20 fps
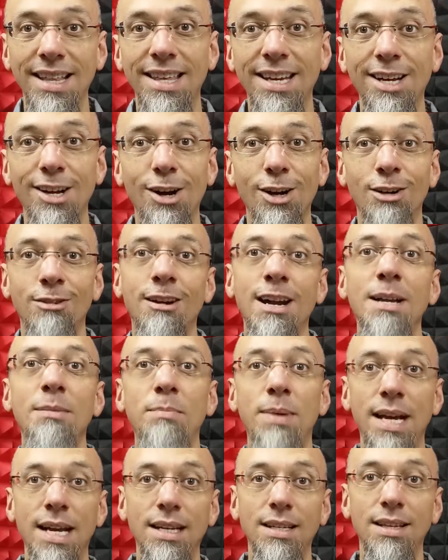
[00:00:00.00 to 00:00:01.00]
think are
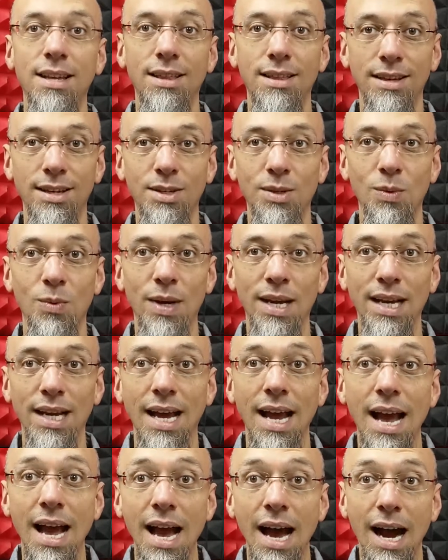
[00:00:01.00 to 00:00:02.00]
great picks this
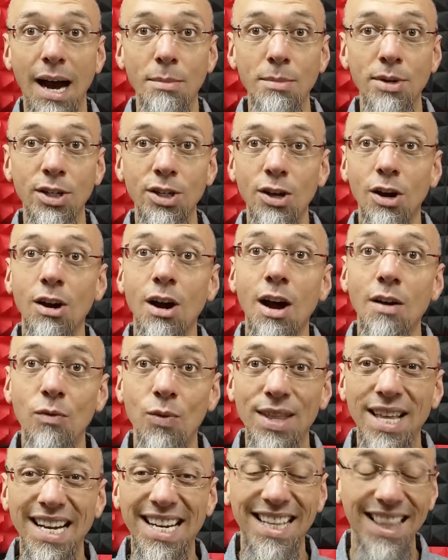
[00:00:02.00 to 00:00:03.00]
week. I'm going to start off
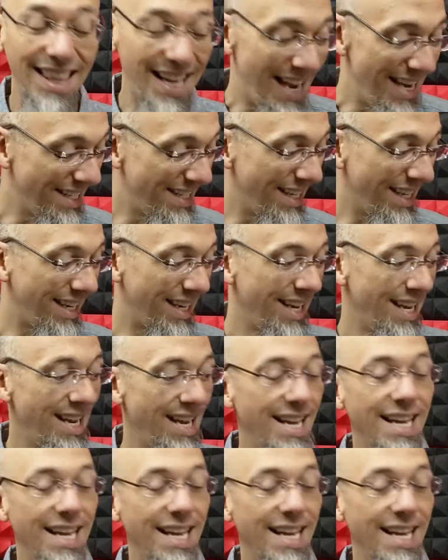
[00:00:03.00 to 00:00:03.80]
with a classic.